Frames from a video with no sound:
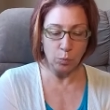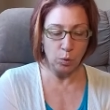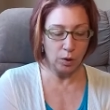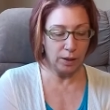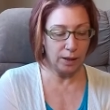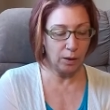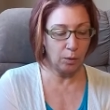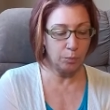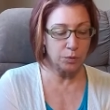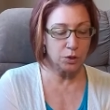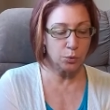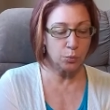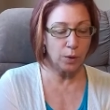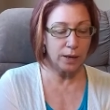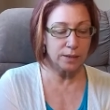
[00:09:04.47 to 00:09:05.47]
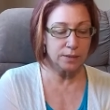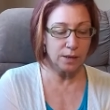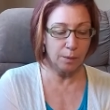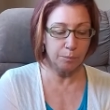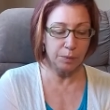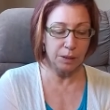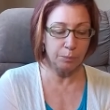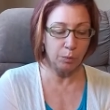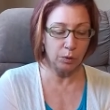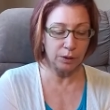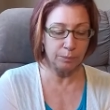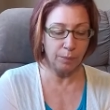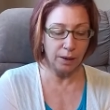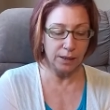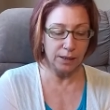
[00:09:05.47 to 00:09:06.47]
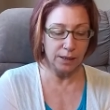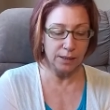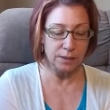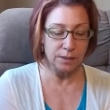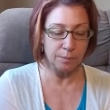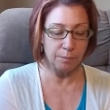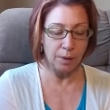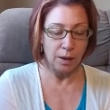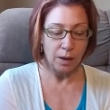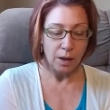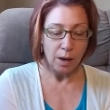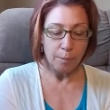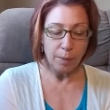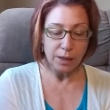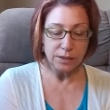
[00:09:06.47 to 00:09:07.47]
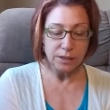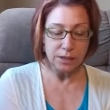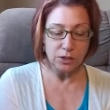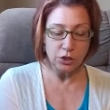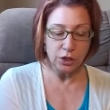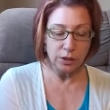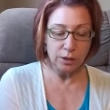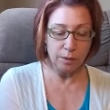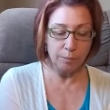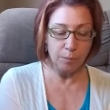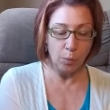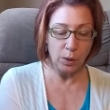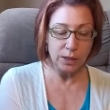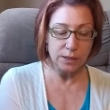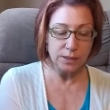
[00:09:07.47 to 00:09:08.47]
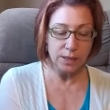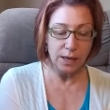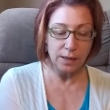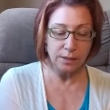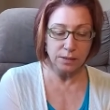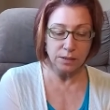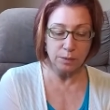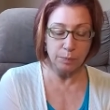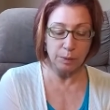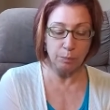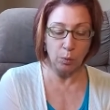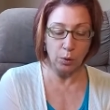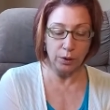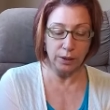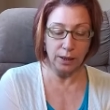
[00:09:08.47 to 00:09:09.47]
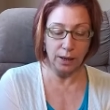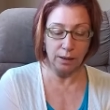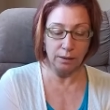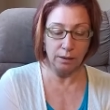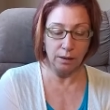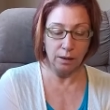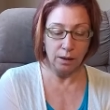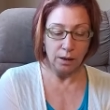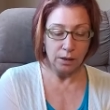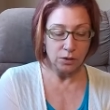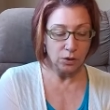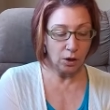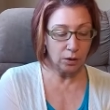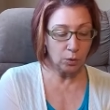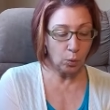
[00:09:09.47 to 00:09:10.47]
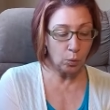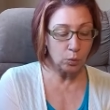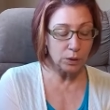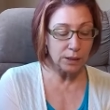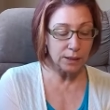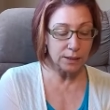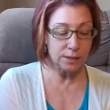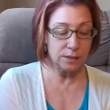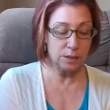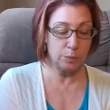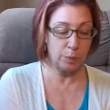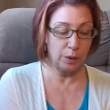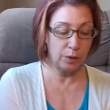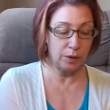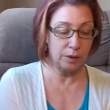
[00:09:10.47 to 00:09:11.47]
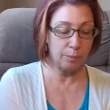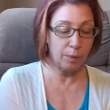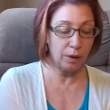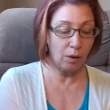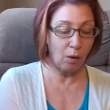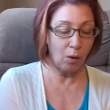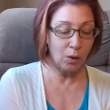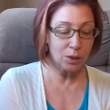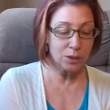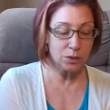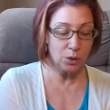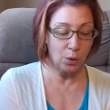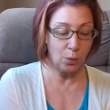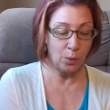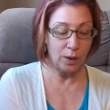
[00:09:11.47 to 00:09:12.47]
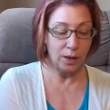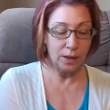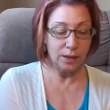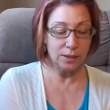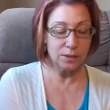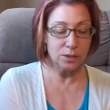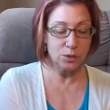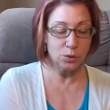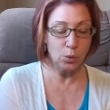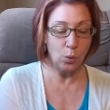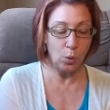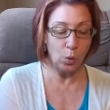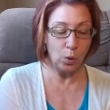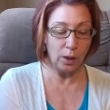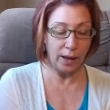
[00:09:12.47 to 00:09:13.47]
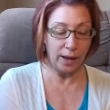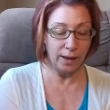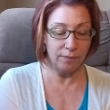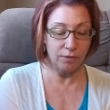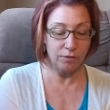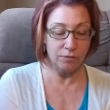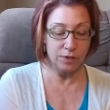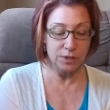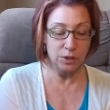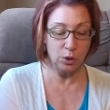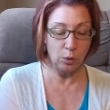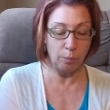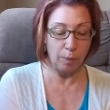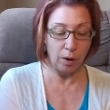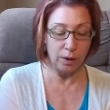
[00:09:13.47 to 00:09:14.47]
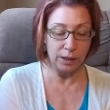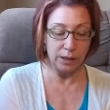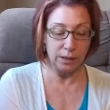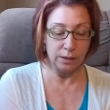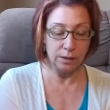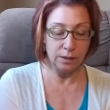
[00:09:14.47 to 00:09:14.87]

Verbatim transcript: will help to raise up people in my kingdom by teaching them what it takes to be born again, not only in spirit, but also in soul and the physical body.